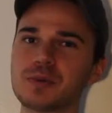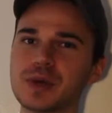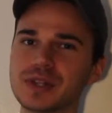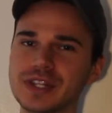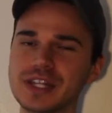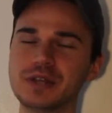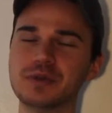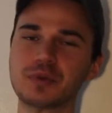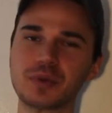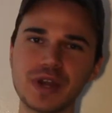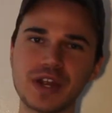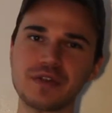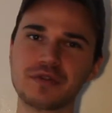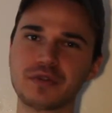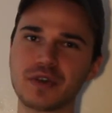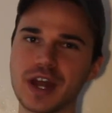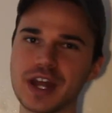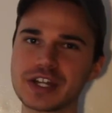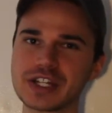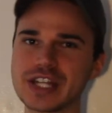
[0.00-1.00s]
with the
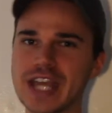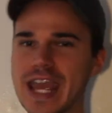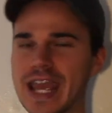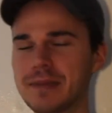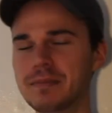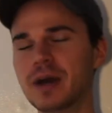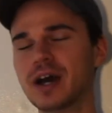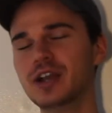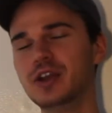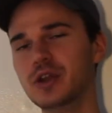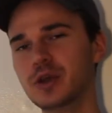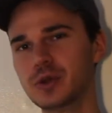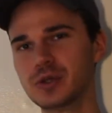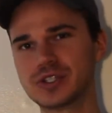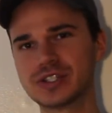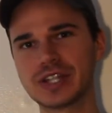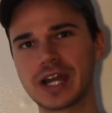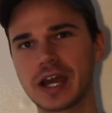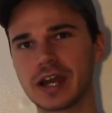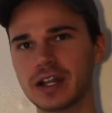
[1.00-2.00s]
refresh came a new
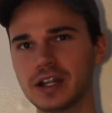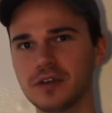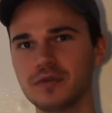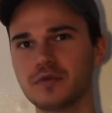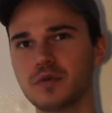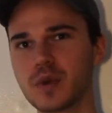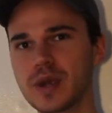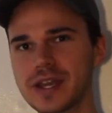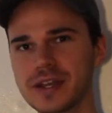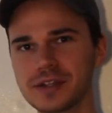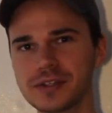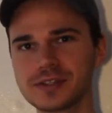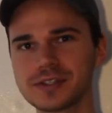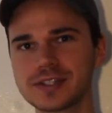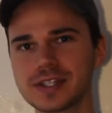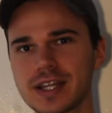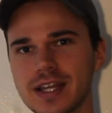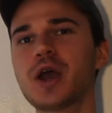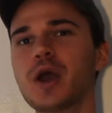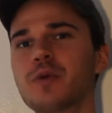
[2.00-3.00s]
style of
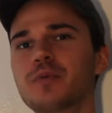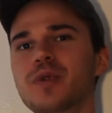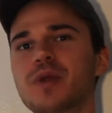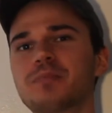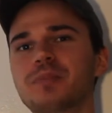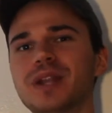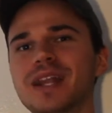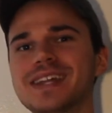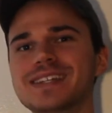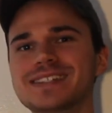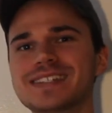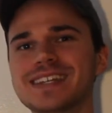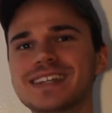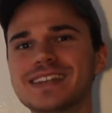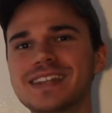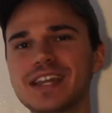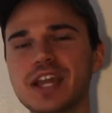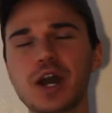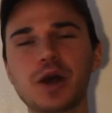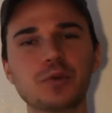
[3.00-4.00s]
wheels, replacing
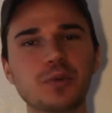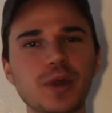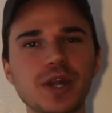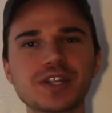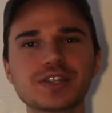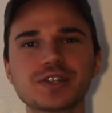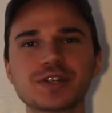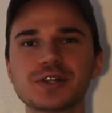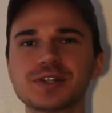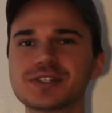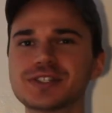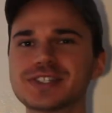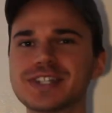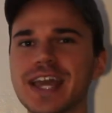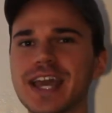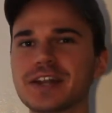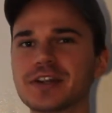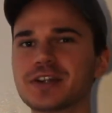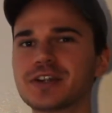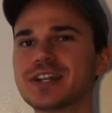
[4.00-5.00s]
the original
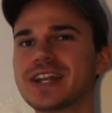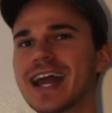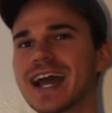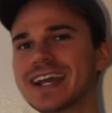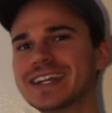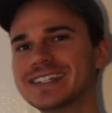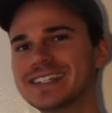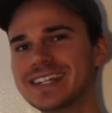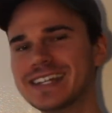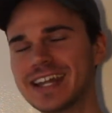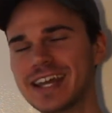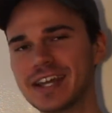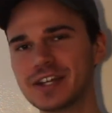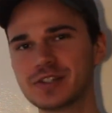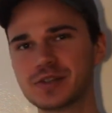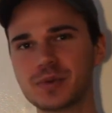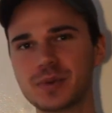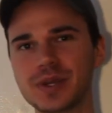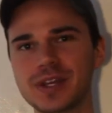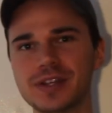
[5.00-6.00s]
standard
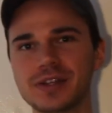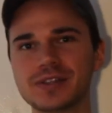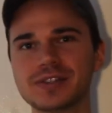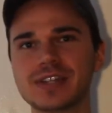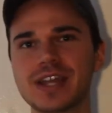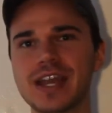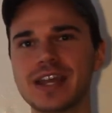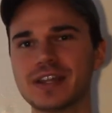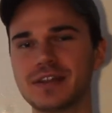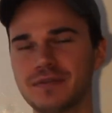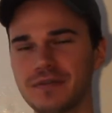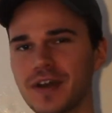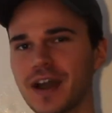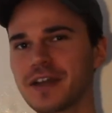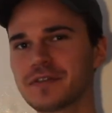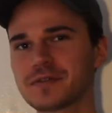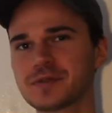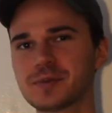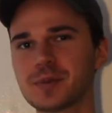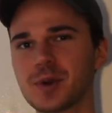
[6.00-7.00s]
19-inch wheels, the
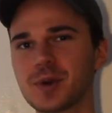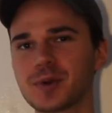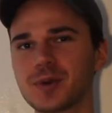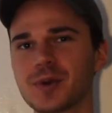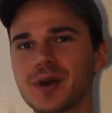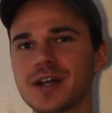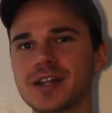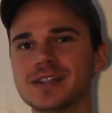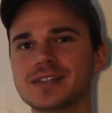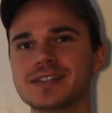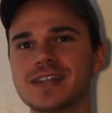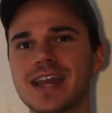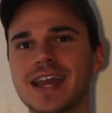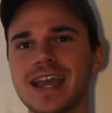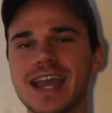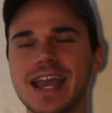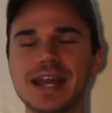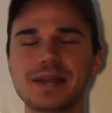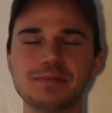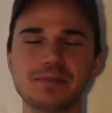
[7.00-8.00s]
5-spoke ones,
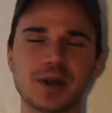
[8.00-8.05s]
in